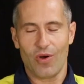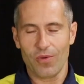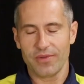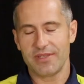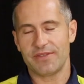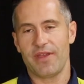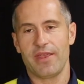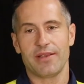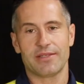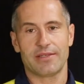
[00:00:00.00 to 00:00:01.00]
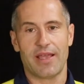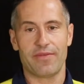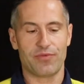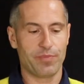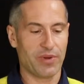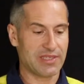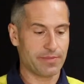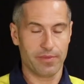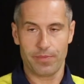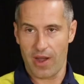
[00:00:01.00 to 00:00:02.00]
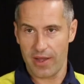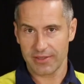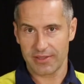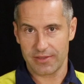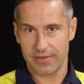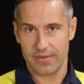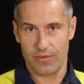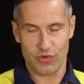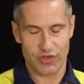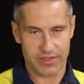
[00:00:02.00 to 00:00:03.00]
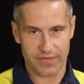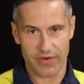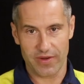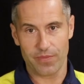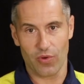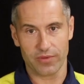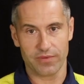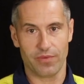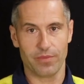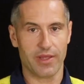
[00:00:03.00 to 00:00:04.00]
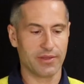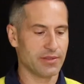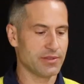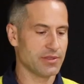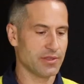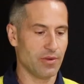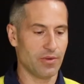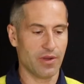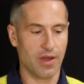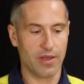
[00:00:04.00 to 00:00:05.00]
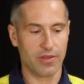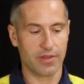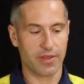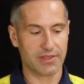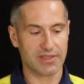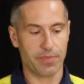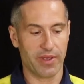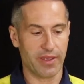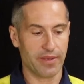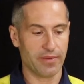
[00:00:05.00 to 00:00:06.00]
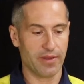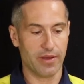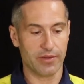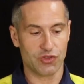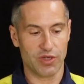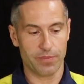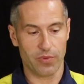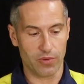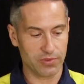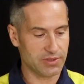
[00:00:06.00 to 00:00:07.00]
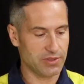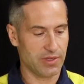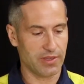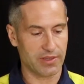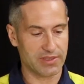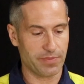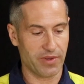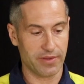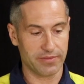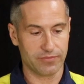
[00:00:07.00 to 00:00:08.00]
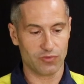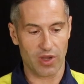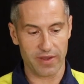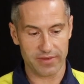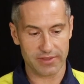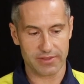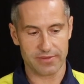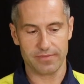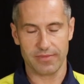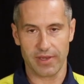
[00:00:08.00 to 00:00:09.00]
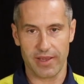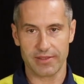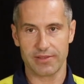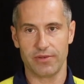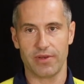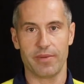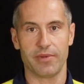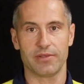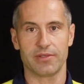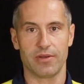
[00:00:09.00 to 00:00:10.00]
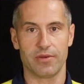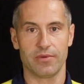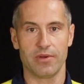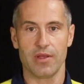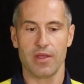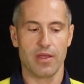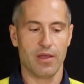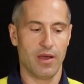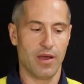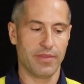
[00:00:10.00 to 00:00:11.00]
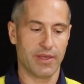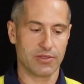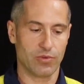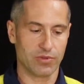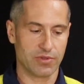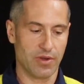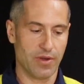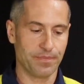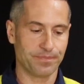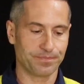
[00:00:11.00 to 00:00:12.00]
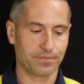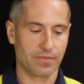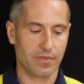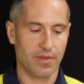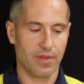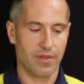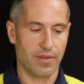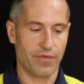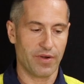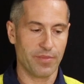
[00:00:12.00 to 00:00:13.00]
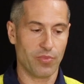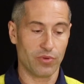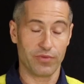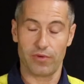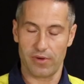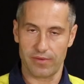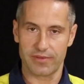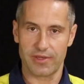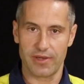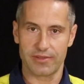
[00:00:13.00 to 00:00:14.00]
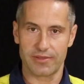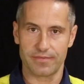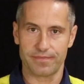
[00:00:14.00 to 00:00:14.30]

all these fittings have replaceable parts, which is very important for maintenance. So you can get spare cheap boards, you can get spare drivers, glands, you name it. So that's also very important for a lot of sites.